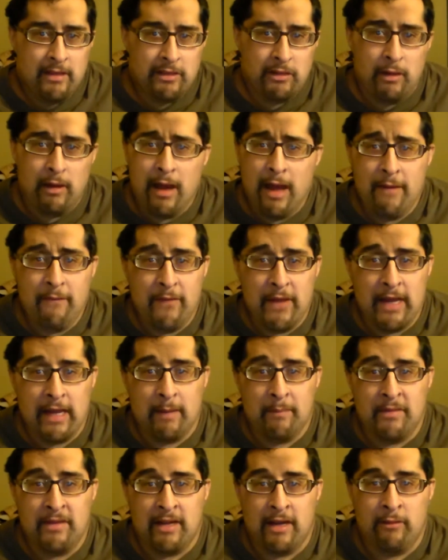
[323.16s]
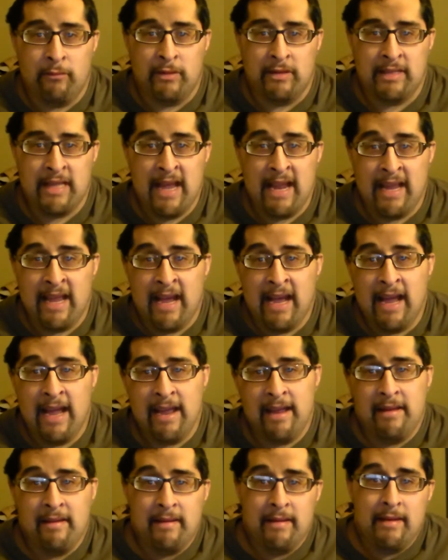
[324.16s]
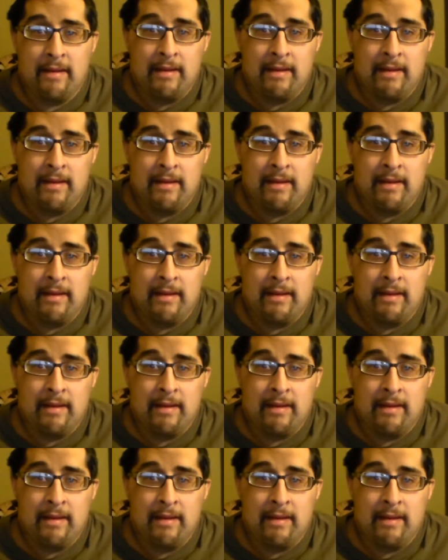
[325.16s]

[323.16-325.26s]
So I think I'm done with that guy.